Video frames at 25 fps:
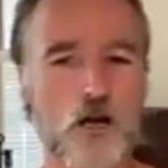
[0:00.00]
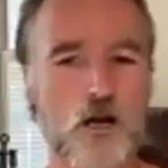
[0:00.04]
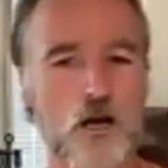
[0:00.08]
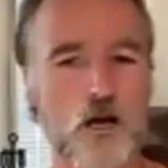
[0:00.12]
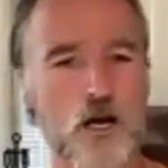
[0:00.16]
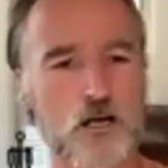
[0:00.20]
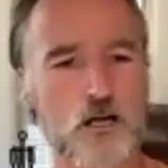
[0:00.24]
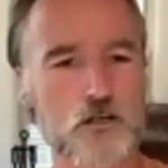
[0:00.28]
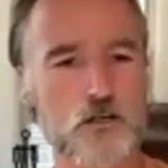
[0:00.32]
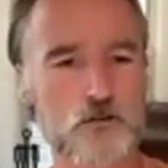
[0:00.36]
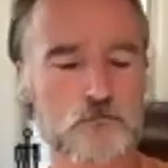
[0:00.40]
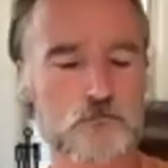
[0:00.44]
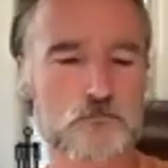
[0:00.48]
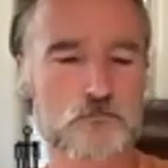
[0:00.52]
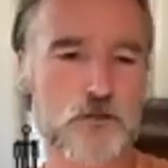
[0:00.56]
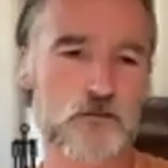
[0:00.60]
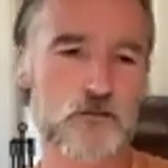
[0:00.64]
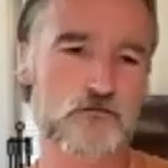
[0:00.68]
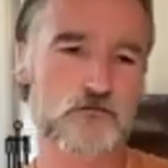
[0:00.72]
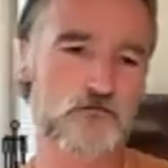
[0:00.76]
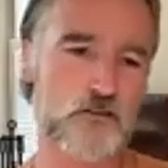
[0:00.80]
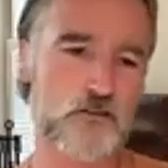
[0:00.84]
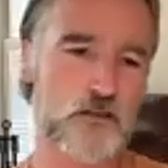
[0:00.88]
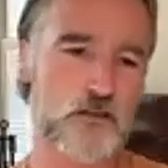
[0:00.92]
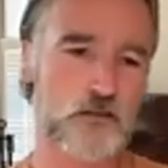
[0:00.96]
I could be
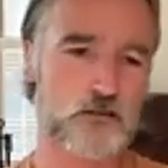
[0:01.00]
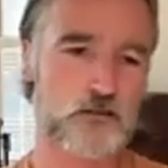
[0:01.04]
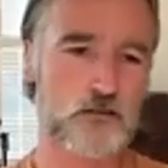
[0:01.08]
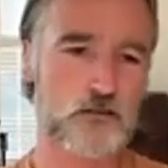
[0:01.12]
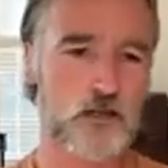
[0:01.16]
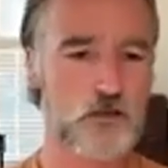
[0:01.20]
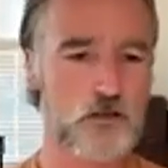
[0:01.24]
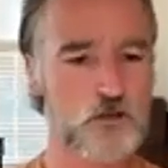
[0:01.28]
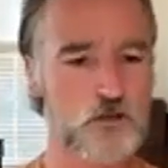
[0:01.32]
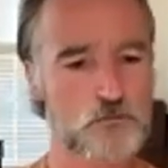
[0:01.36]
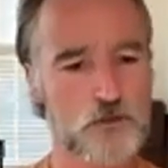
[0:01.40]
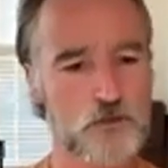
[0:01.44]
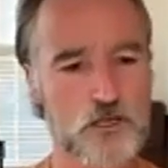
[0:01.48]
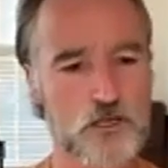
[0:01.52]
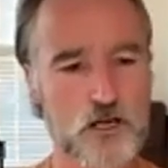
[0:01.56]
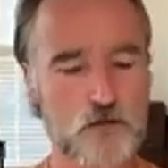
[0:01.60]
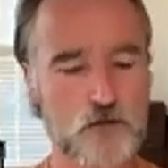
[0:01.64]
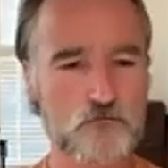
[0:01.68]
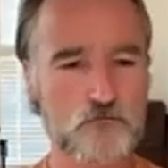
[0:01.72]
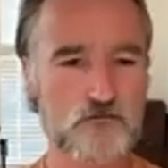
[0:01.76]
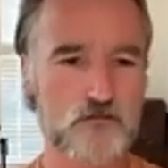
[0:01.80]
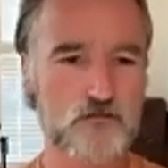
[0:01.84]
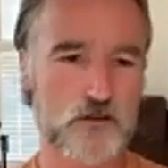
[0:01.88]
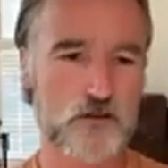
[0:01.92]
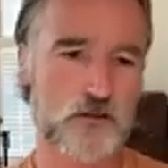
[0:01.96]
fit. I could
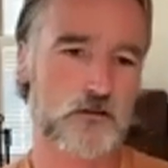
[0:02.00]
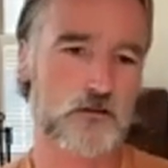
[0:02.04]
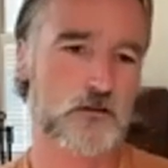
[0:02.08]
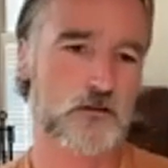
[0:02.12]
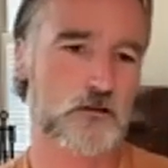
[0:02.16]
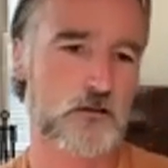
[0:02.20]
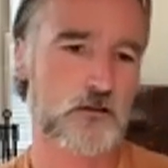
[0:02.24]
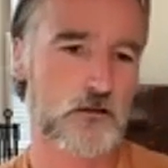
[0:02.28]
become fit.